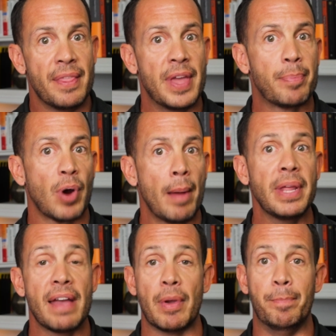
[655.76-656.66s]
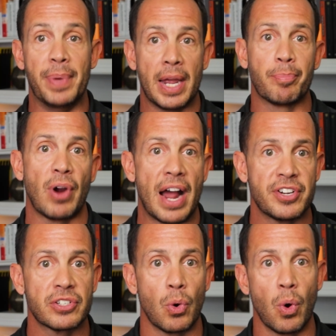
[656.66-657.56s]
they probably have a big
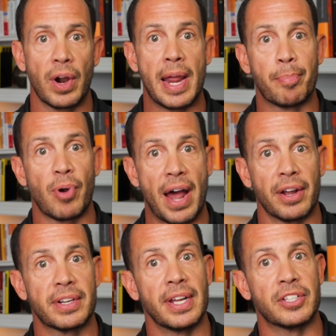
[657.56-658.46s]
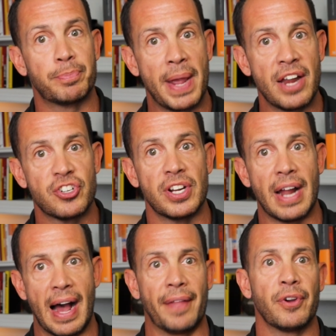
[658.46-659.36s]
project or a product
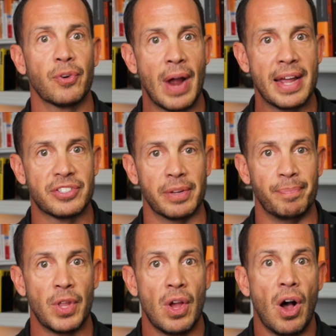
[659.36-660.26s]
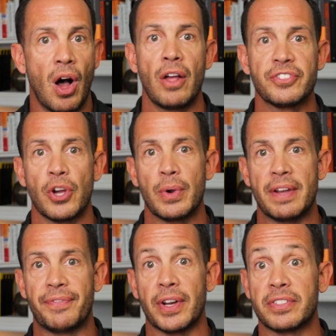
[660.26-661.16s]
expansion on the horizon. Also,
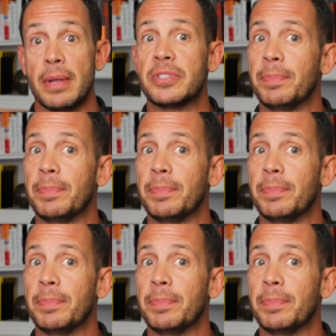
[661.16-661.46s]
if there seems to